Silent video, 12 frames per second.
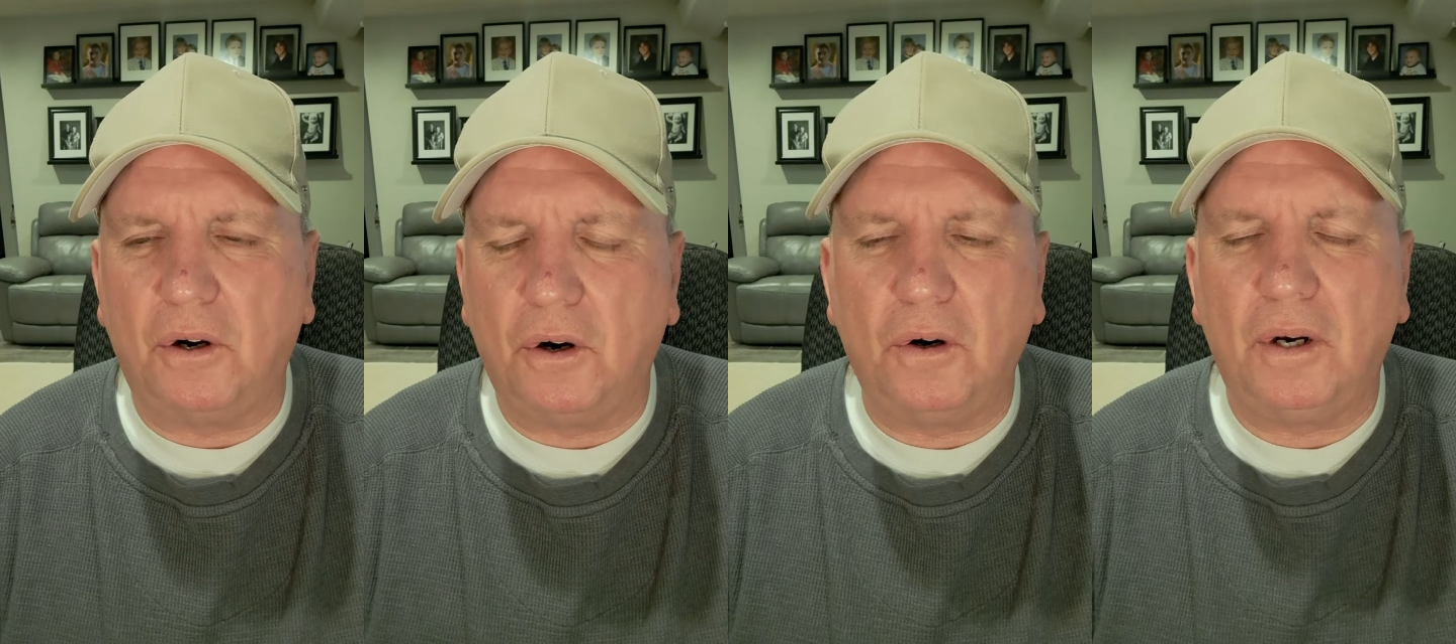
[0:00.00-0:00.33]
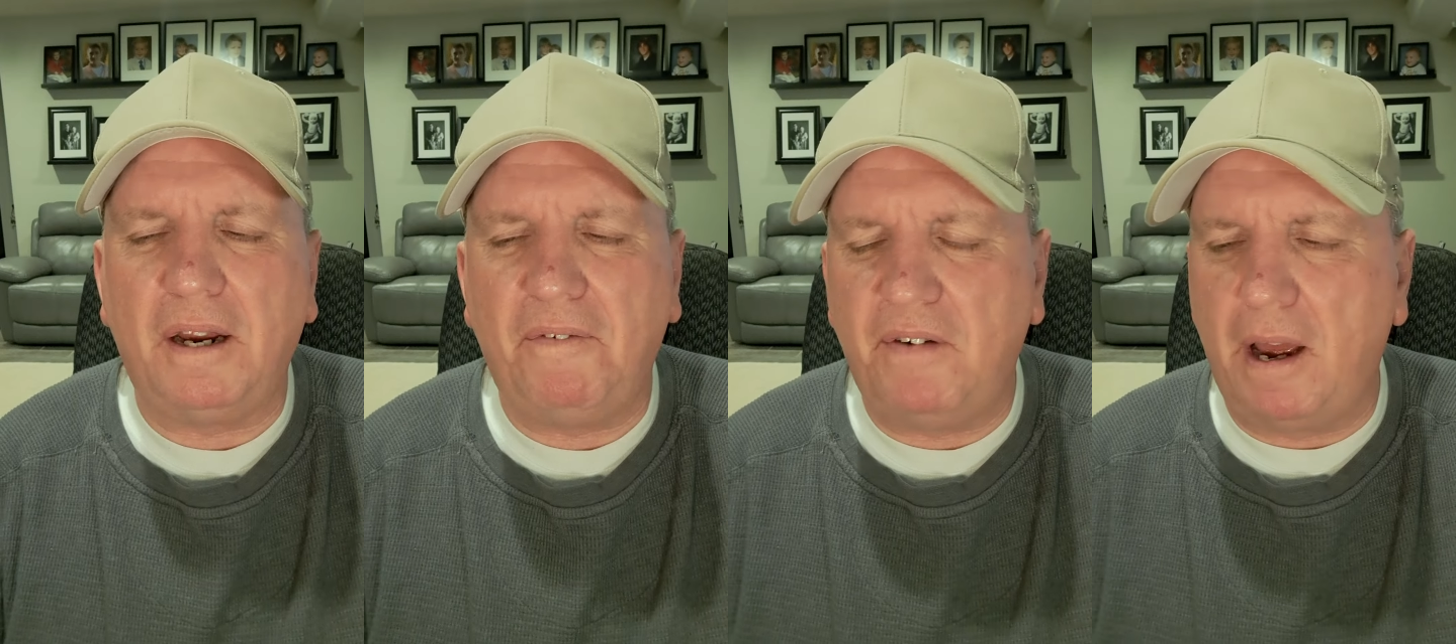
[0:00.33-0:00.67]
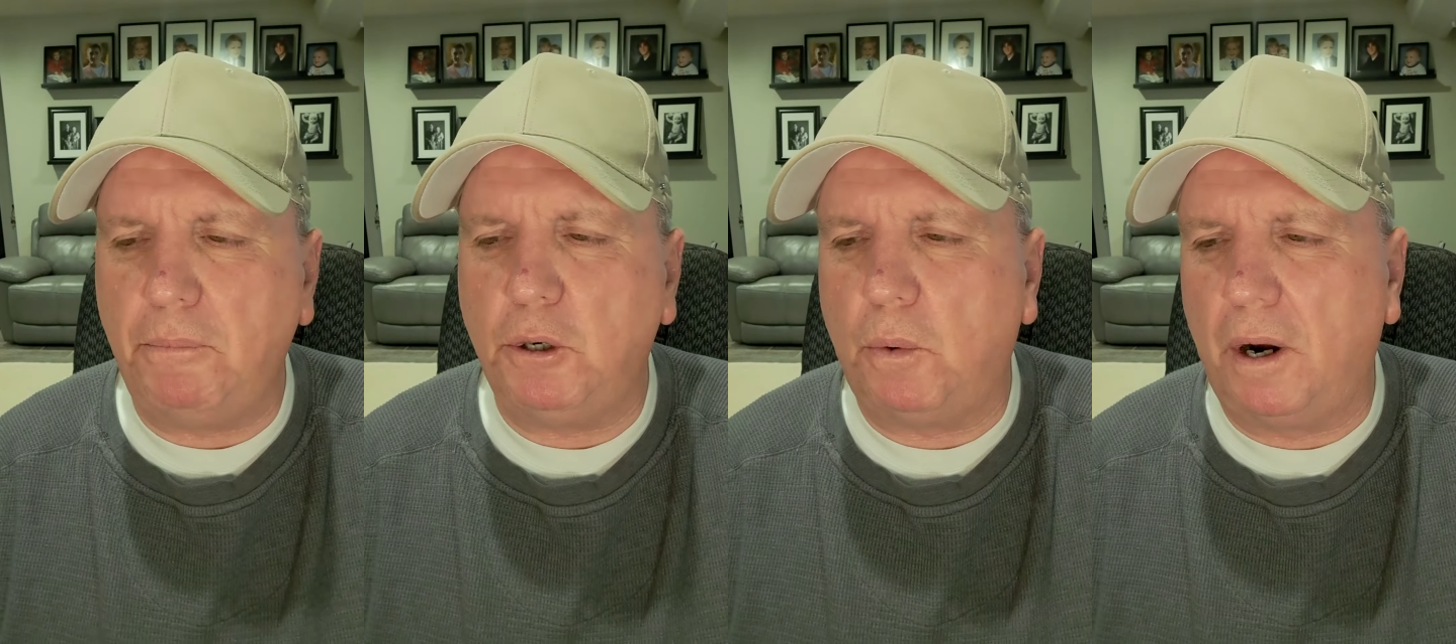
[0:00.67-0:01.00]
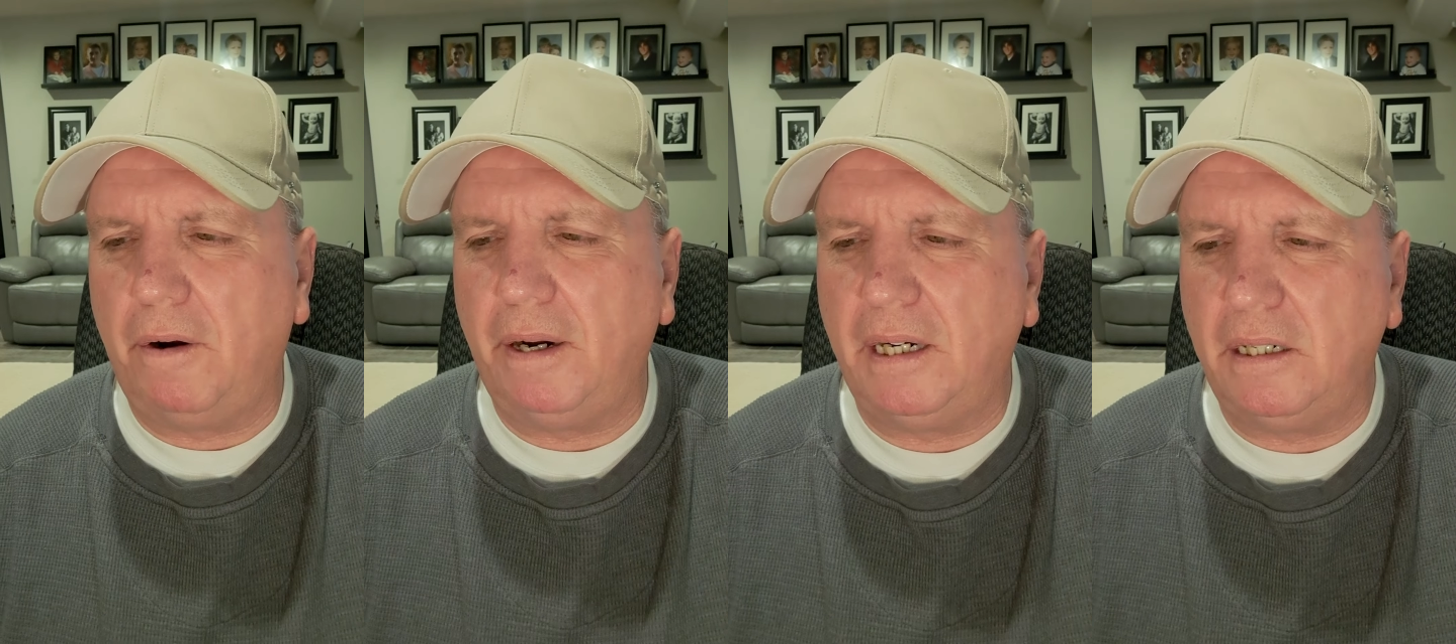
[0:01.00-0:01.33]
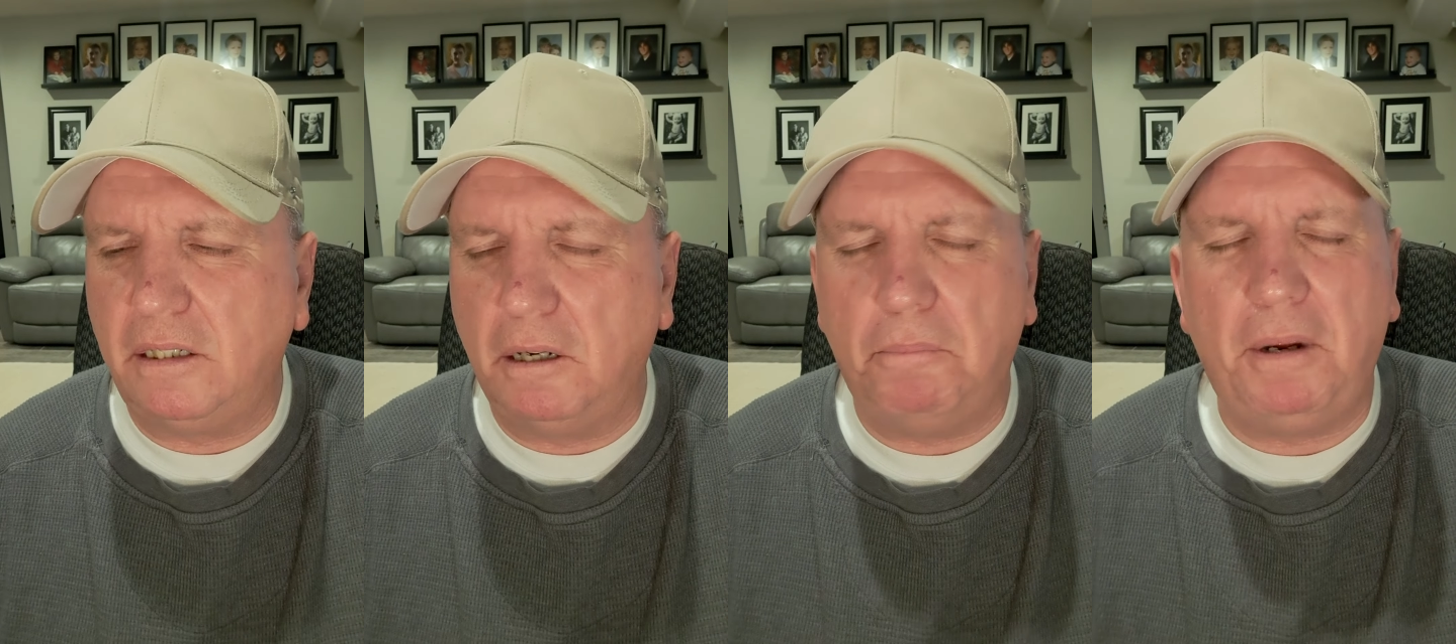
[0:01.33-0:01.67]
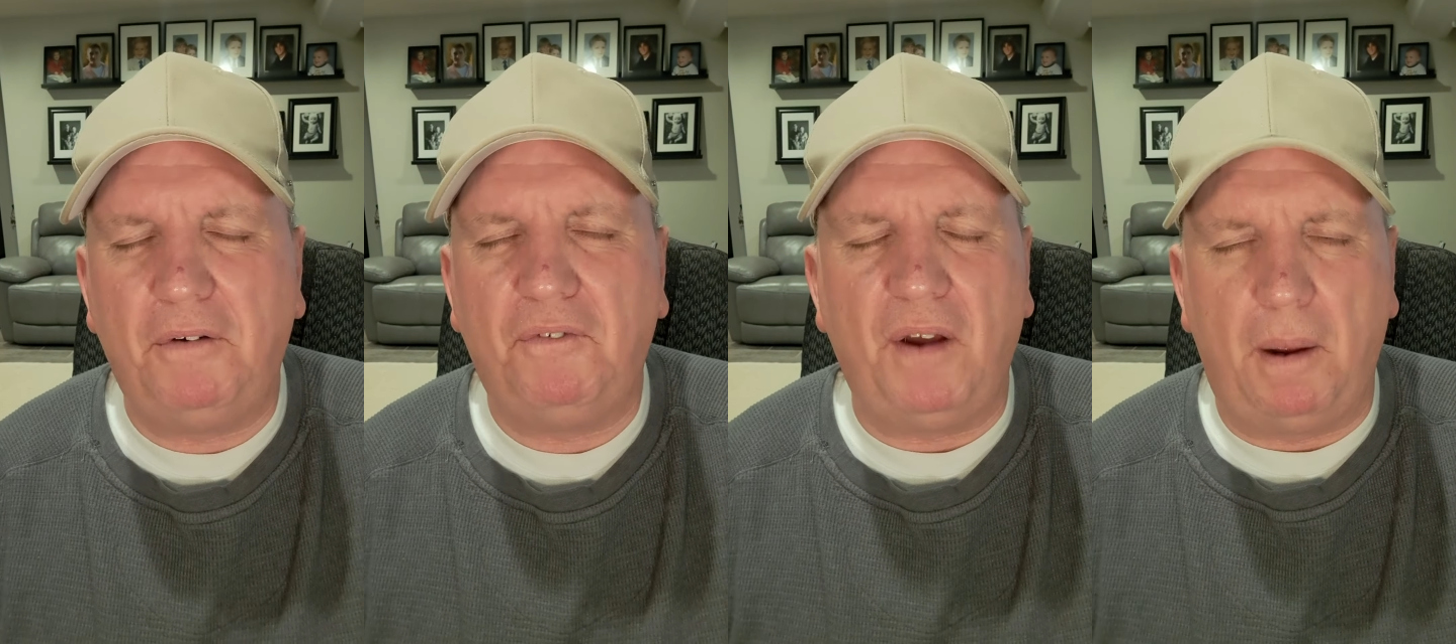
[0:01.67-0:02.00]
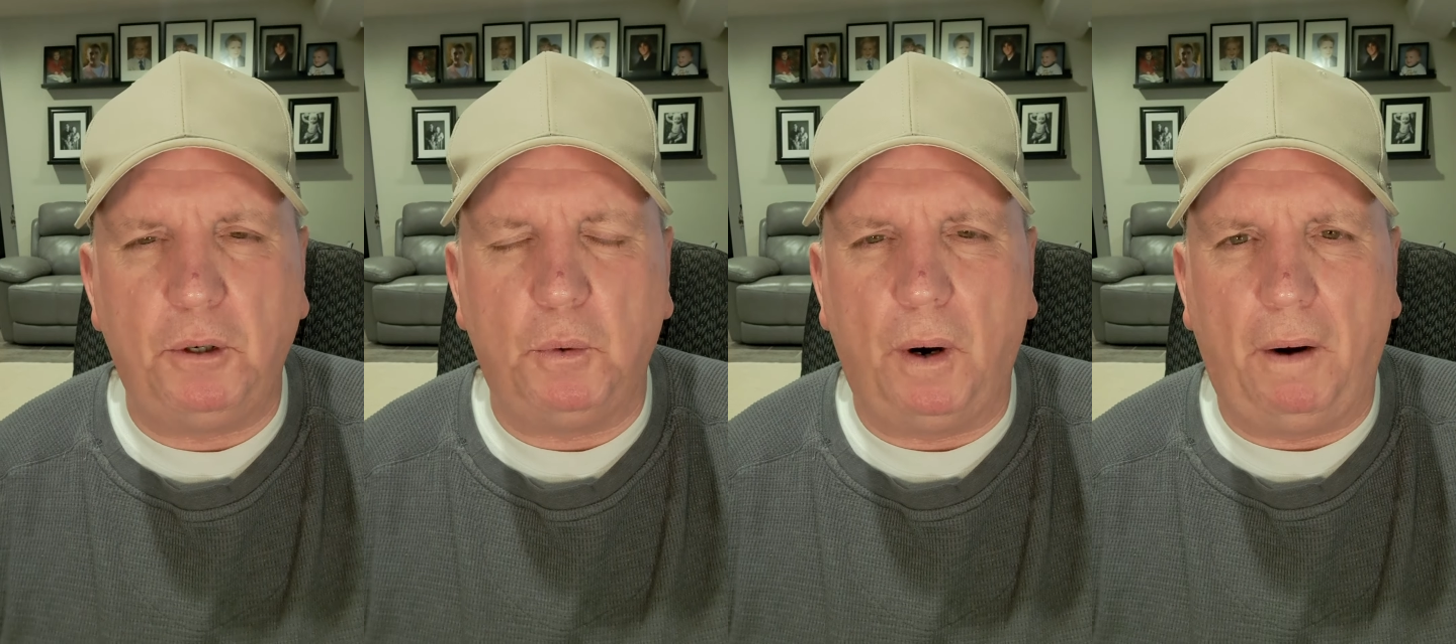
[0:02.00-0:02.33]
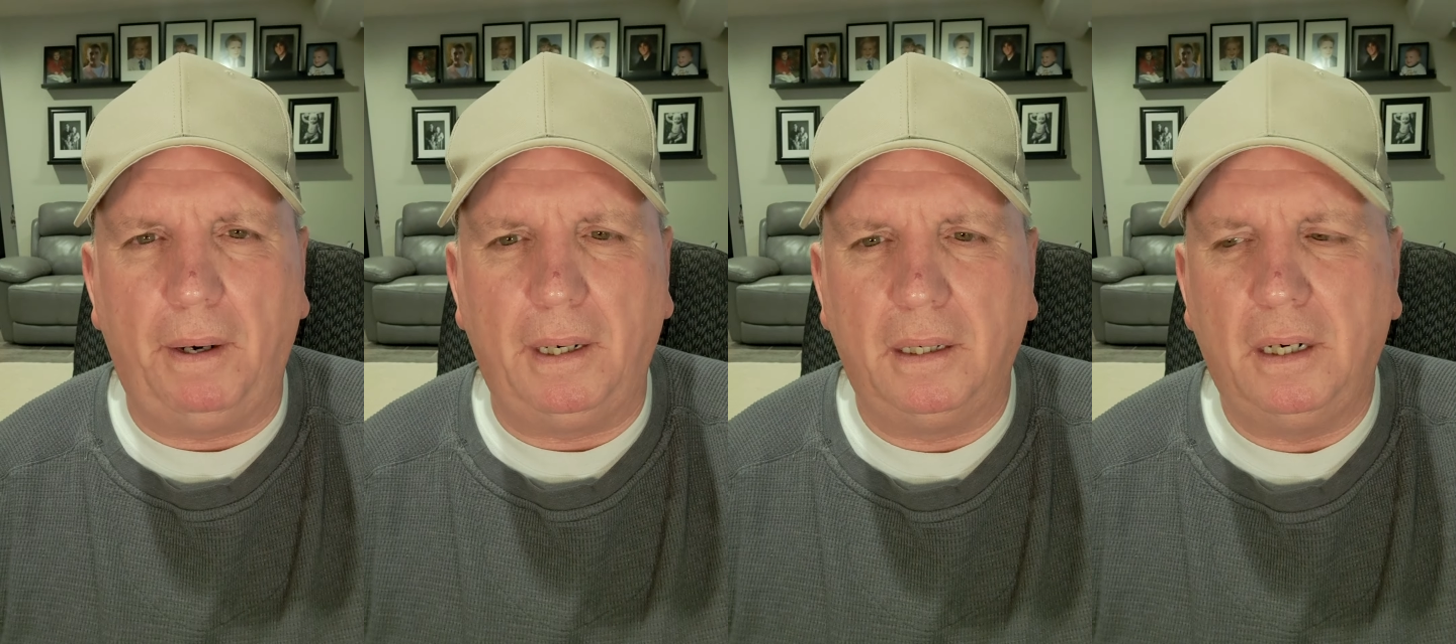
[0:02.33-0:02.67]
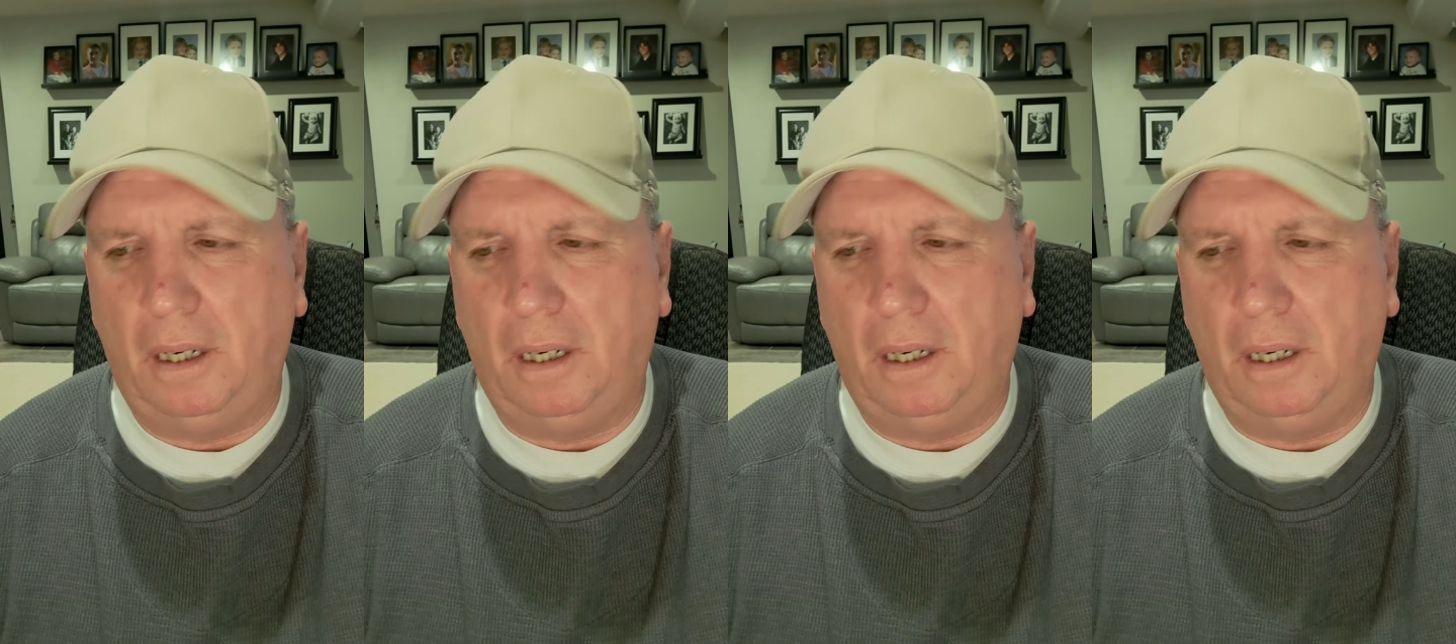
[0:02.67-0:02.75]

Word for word: early February to mid February.